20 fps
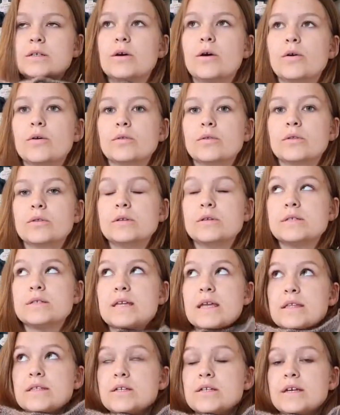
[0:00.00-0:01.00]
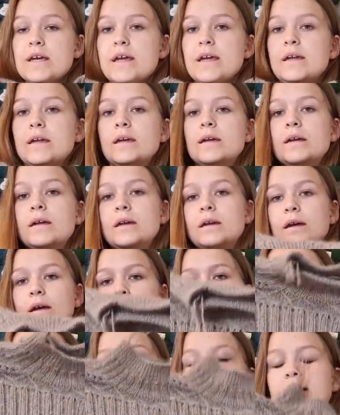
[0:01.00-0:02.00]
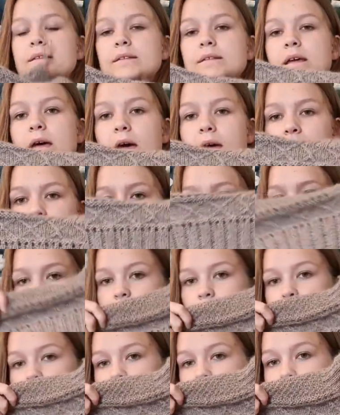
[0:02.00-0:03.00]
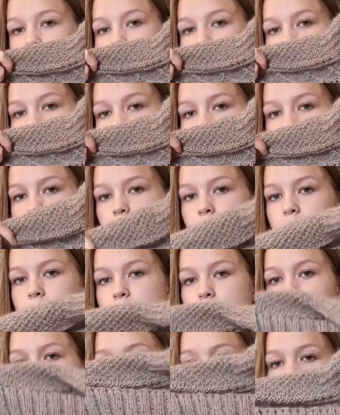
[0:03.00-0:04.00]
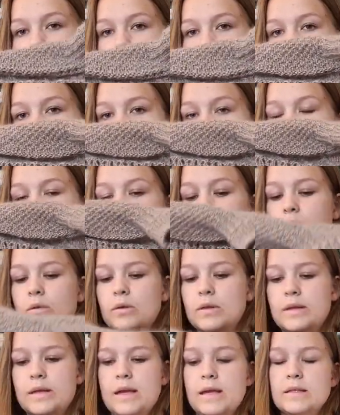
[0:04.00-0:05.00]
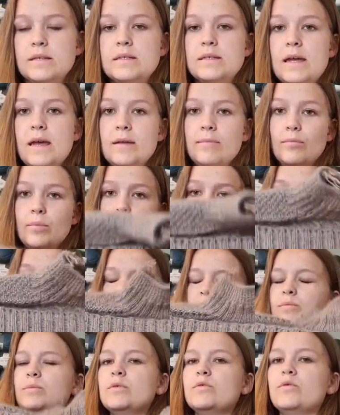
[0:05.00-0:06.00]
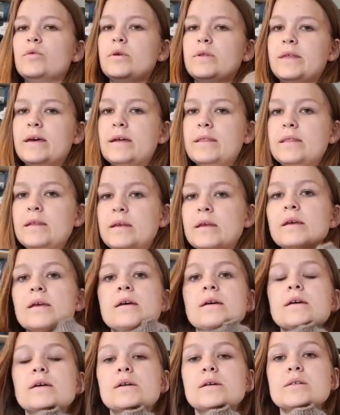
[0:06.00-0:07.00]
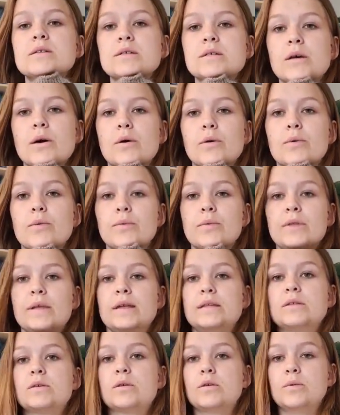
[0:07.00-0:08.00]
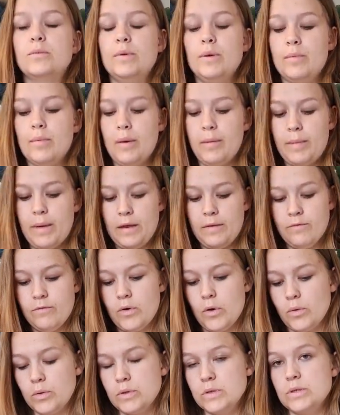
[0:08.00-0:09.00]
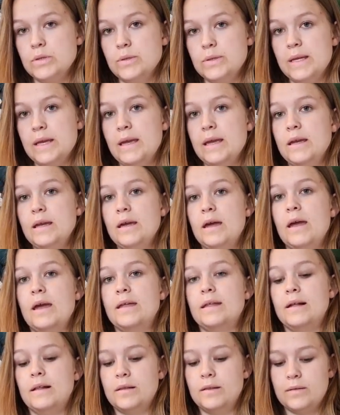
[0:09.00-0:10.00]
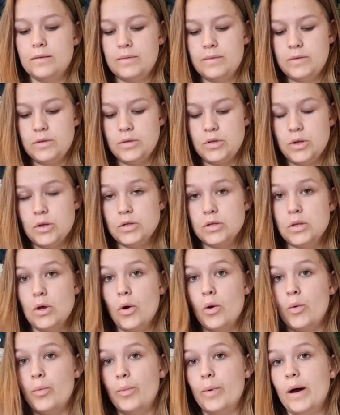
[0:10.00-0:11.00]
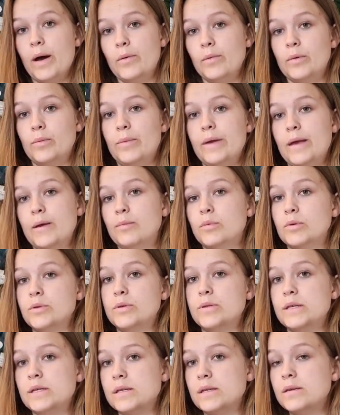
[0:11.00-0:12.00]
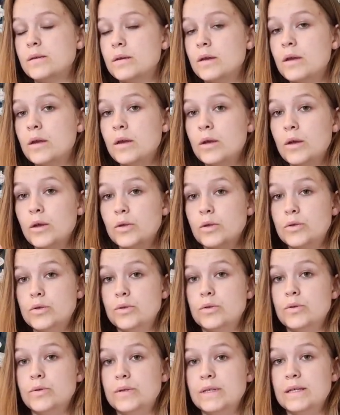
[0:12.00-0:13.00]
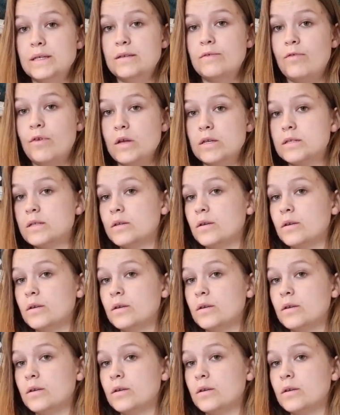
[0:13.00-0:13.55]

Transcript: on Saturday and I need to be able to weave in all the ends and block it before then so that's gonna be my main focus today and I'll just hope I will be able to this to do this fast